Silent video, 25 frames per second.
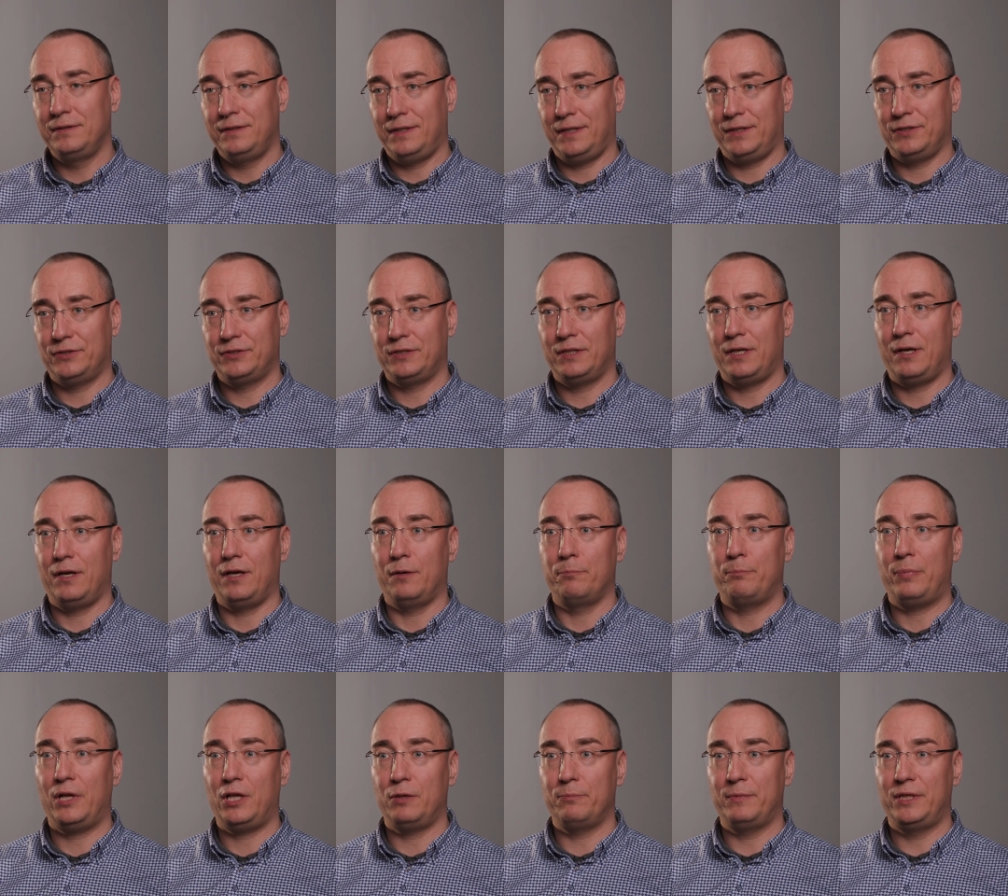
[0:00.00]
this uh,
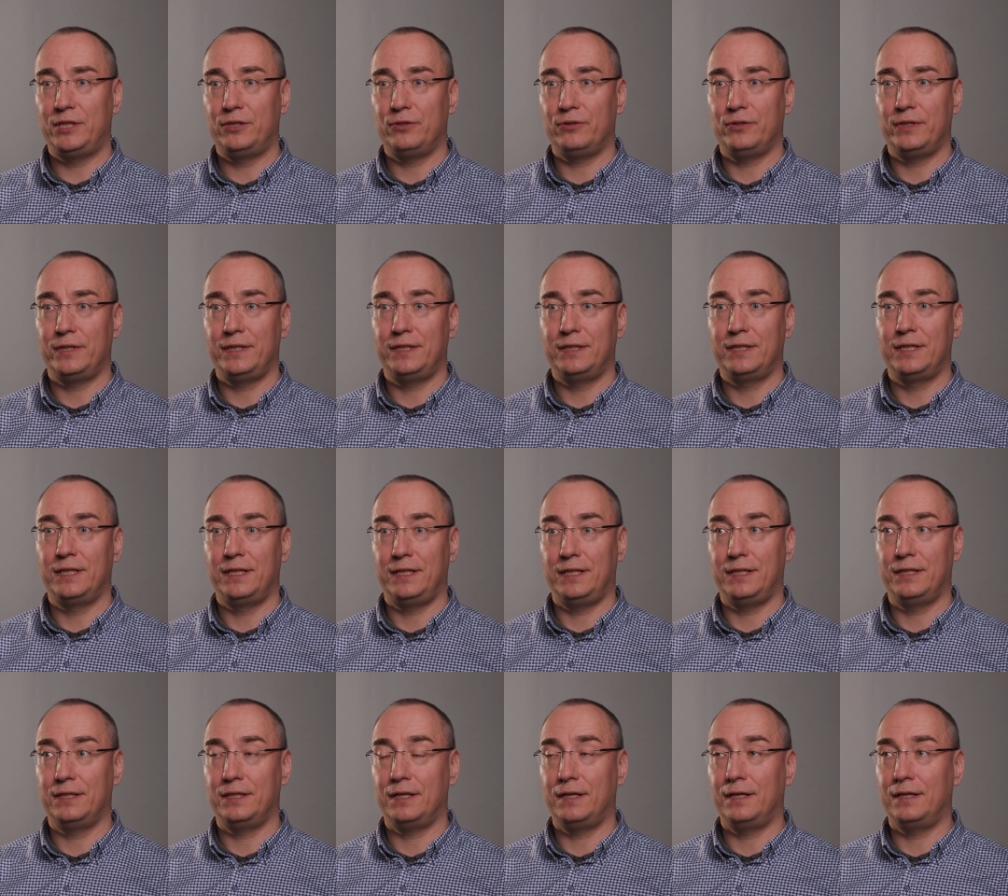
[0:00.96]
palmitoid
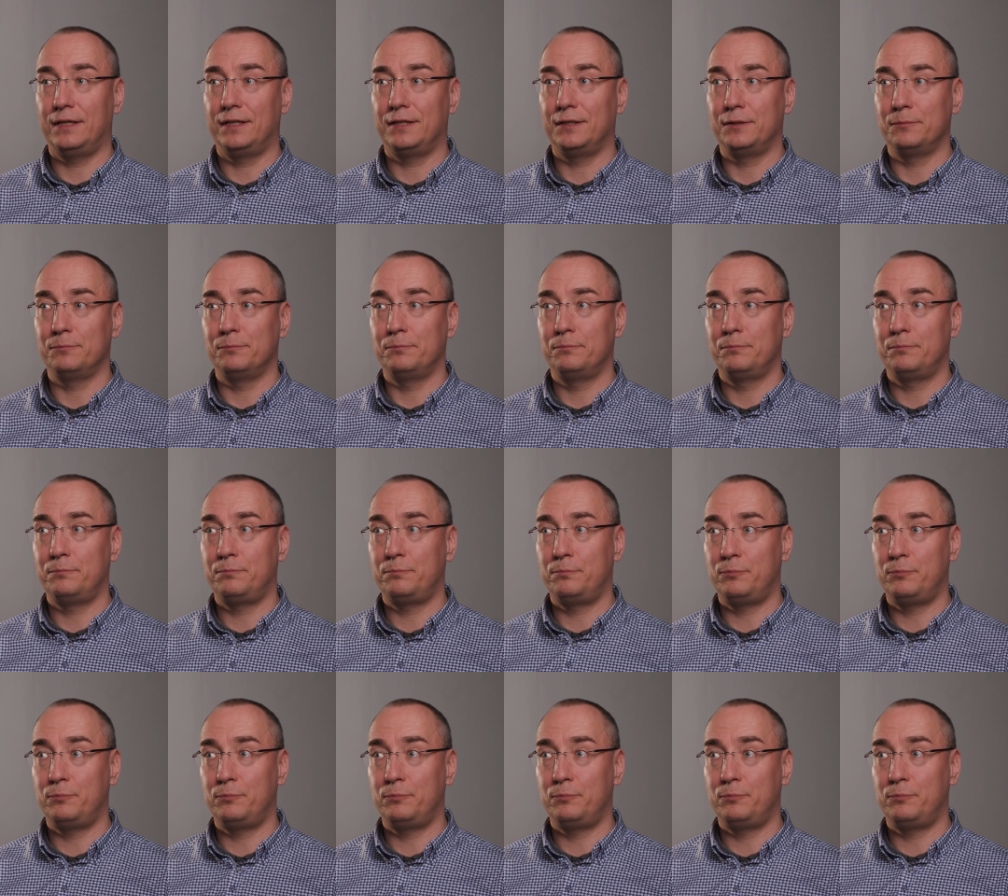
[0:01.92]
um,